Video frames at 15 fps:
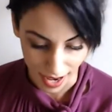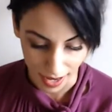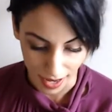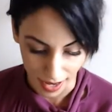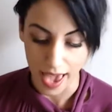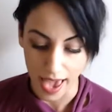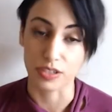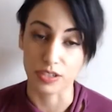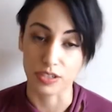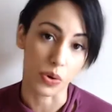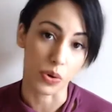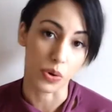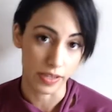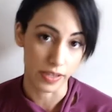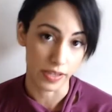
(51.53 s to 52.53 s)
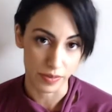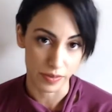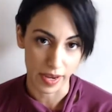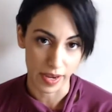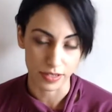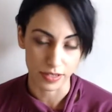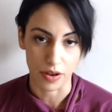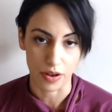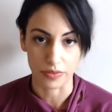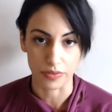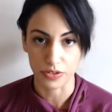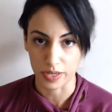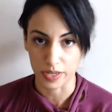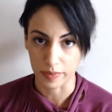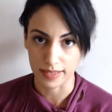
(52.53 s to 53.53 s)
and actually more information on
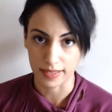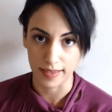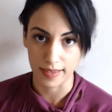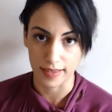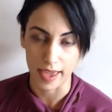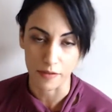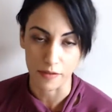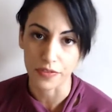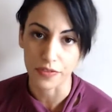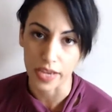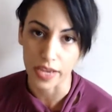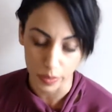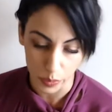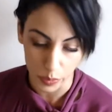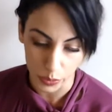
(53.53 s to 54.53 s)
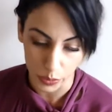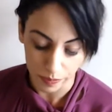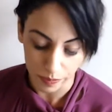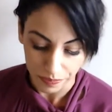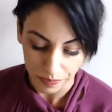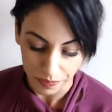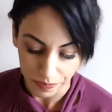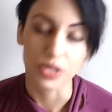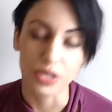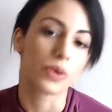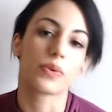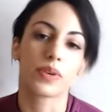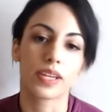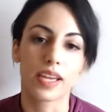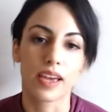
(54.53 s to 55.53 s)
the treatments that they have available.
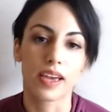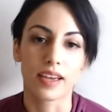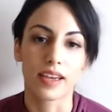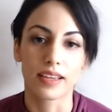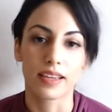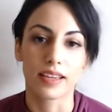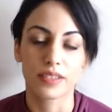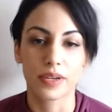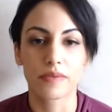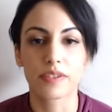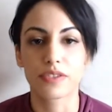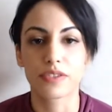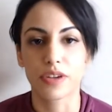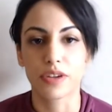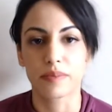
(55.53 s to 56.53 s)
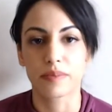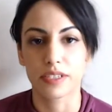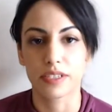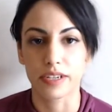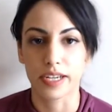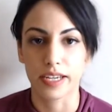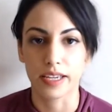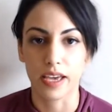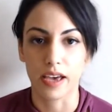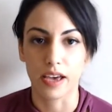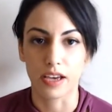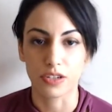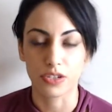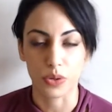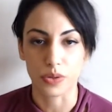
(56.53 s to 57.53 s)
So even Trump during
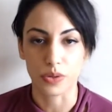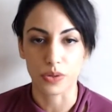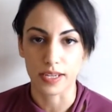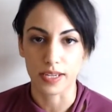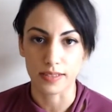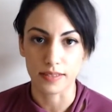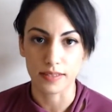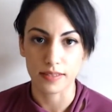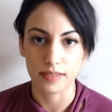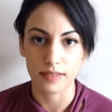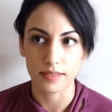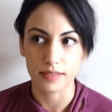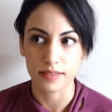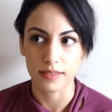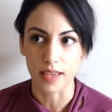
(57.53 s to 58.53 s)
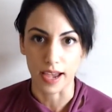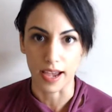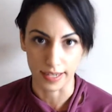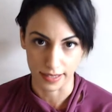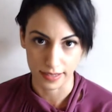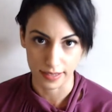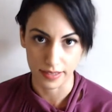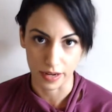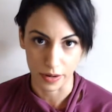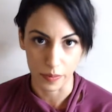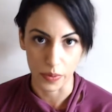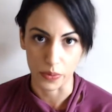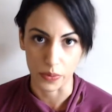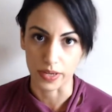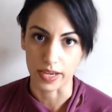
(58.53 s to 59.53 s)
Shulkin's signing
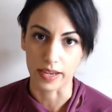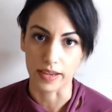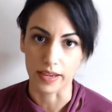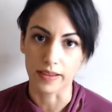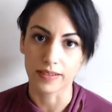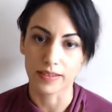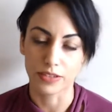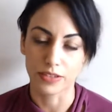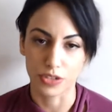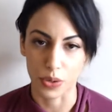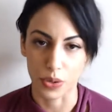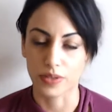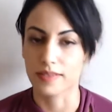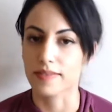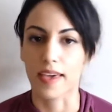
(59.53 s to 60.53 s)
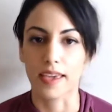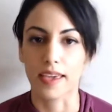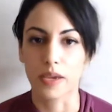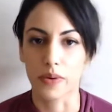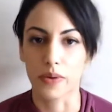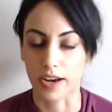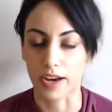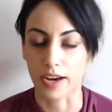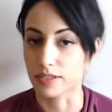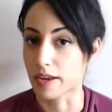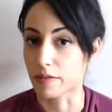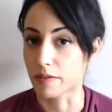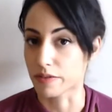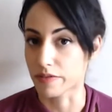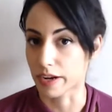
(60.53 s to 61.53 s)
ceremony joked that he would
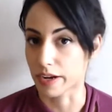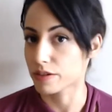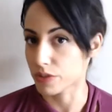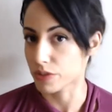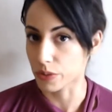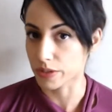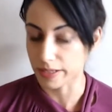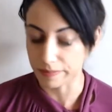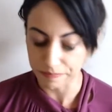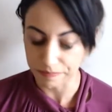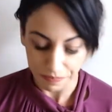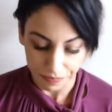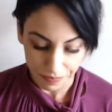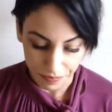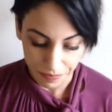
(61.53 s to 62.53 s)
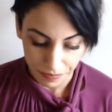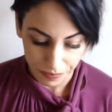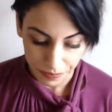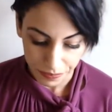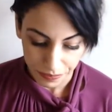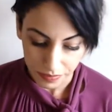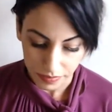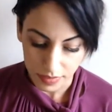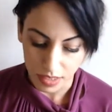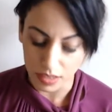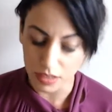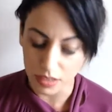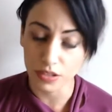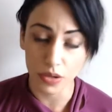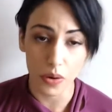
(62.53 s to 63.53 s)
actually never fire Shulkin.
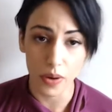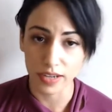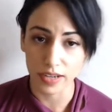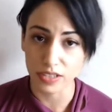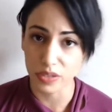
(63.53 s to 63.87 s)
So